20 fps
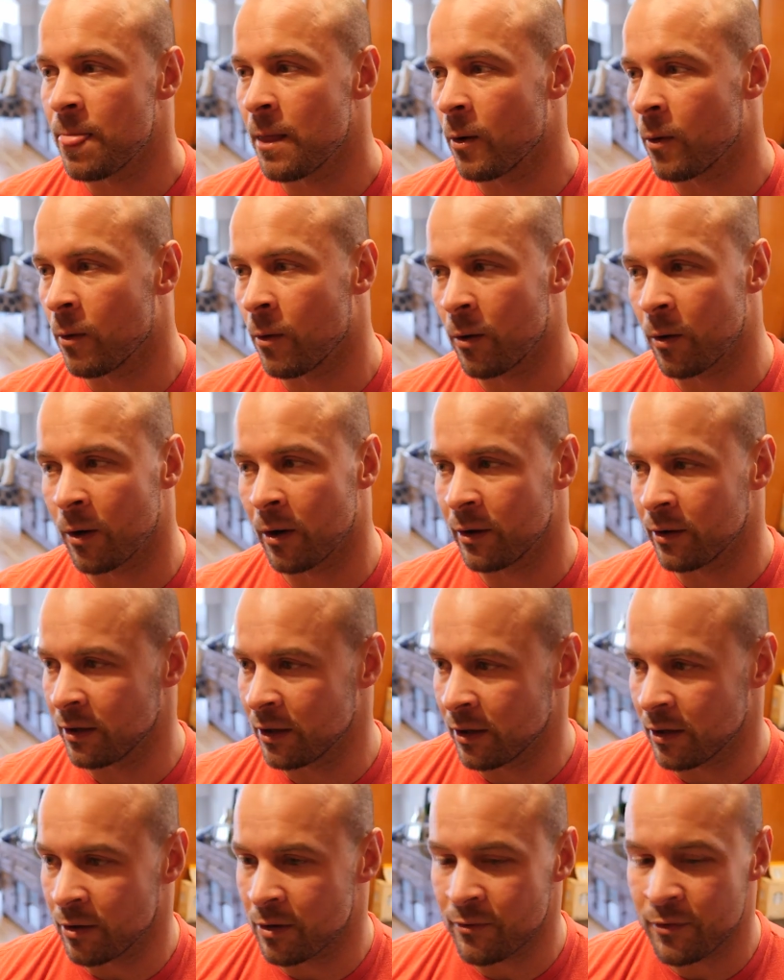or,
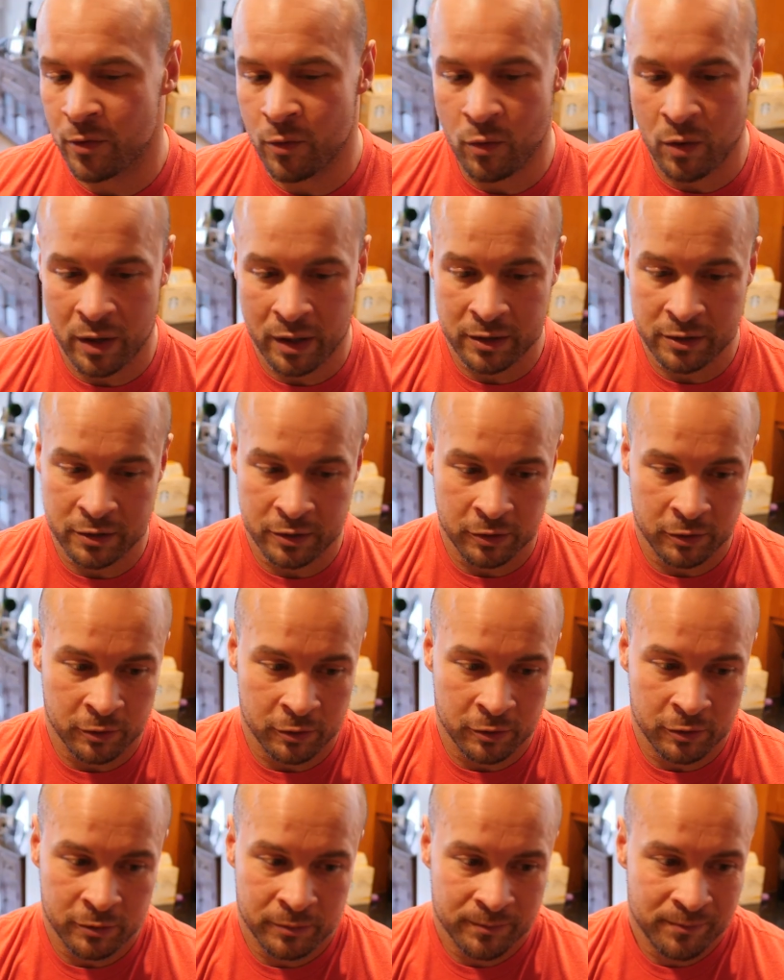you know, if you want to
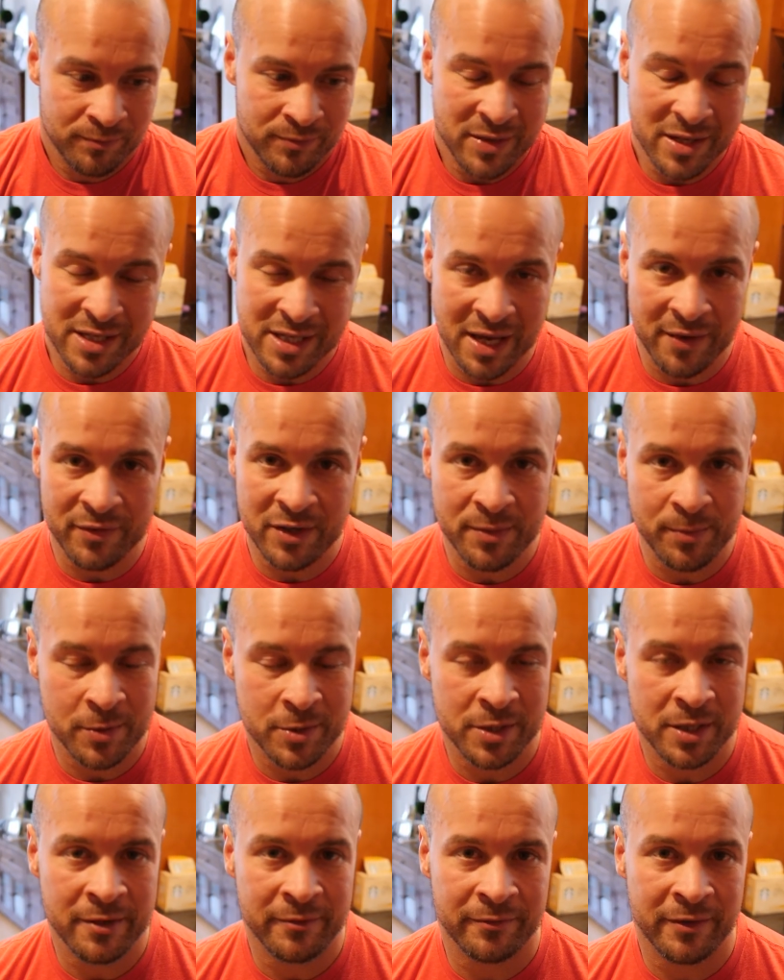do
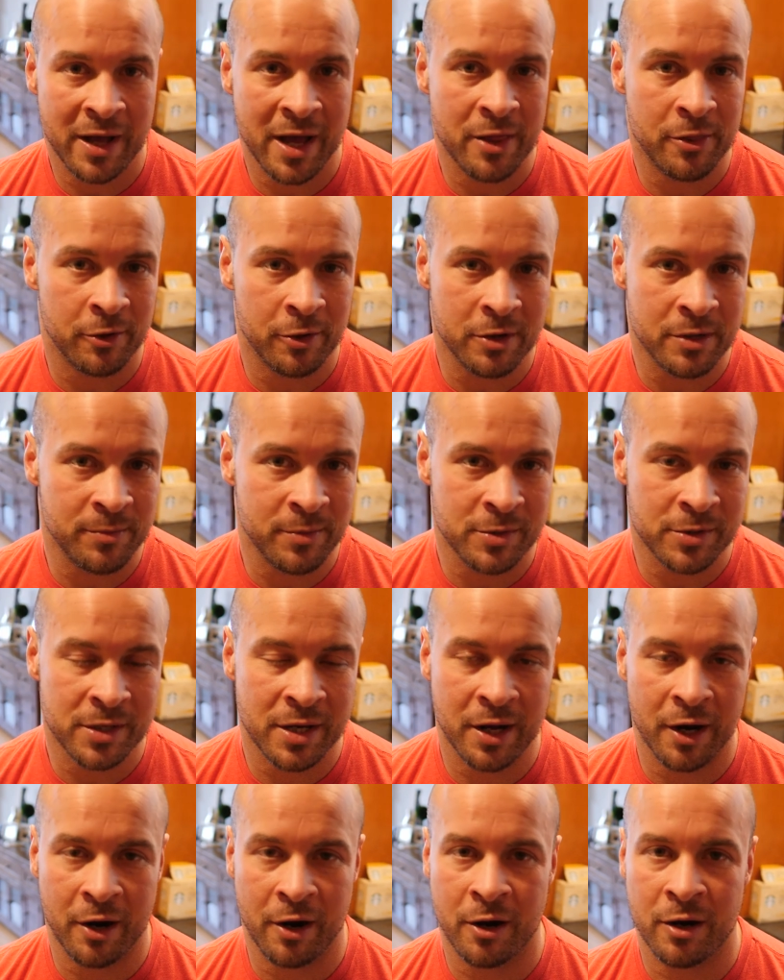70% fat,
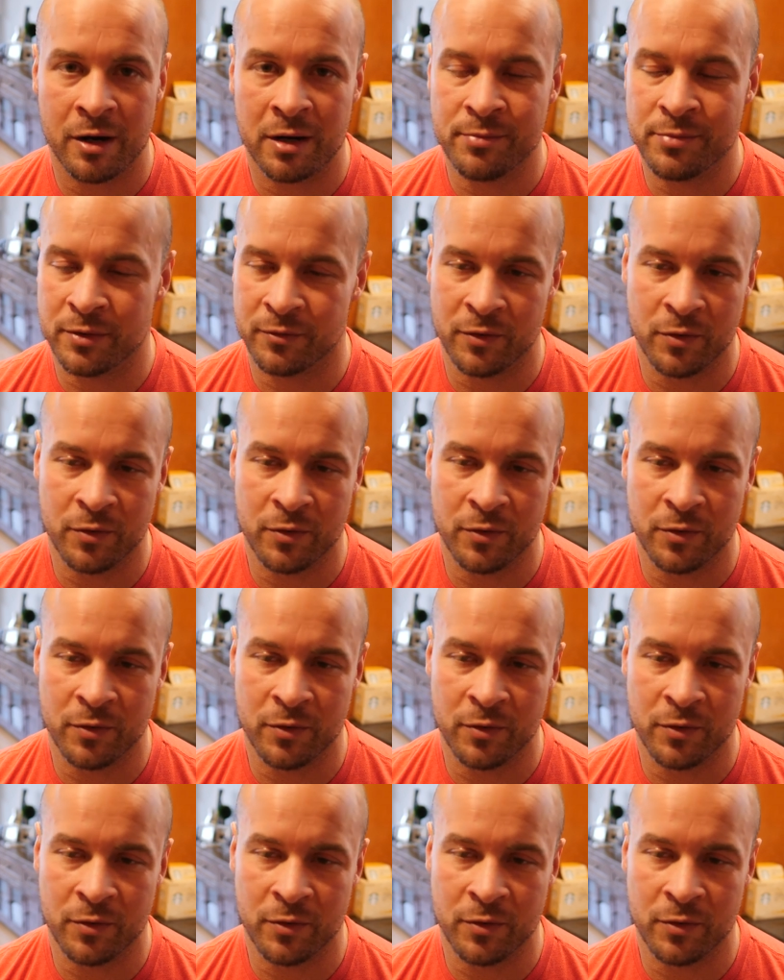30% carbs.